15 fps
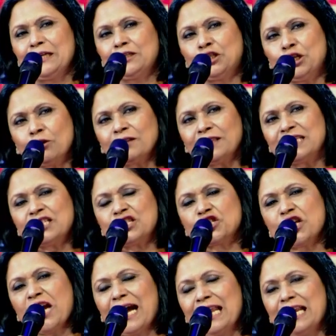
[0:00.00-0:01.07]
took this
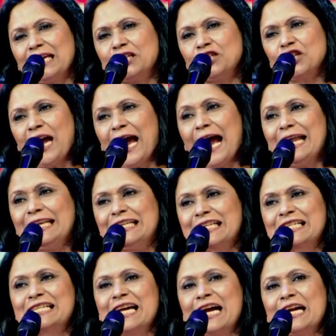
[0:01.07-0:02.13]
challenge and
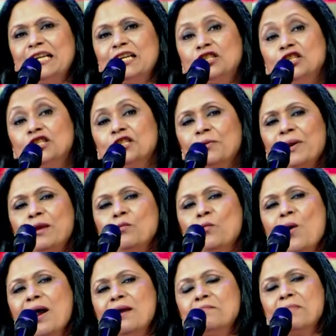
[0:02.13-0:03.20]
decided to do it
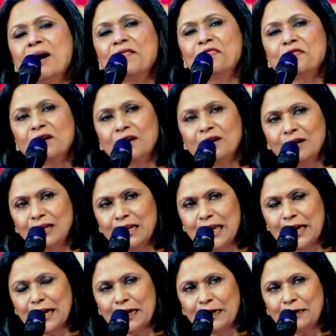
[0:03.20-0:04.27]
one month
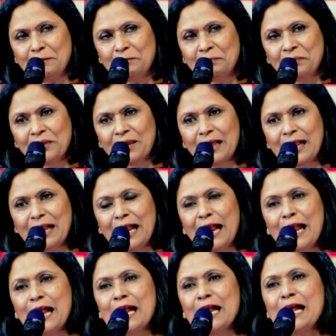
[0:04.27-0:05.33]
earlier.
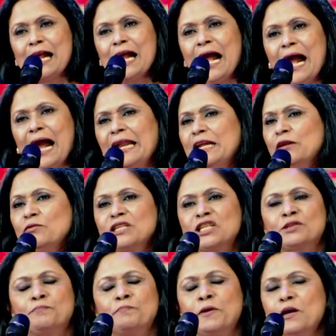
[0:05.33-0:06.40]
And it
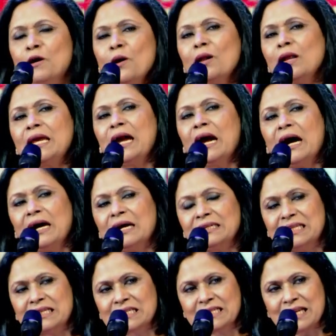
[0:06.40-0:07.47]
was purely our
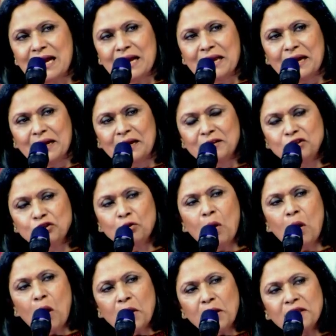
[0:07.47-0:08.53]
desire to
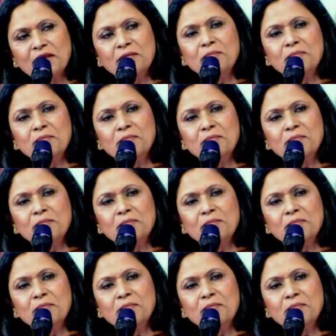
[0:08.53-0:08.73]
honor the